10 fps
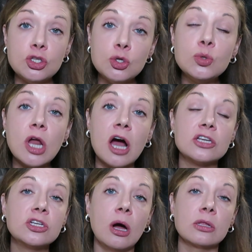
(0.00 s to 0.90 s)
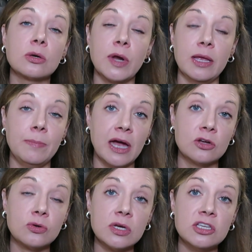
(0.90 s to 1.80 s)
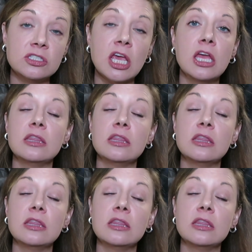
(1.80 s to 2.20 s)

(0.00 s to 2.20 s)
do not tolerate boundaries.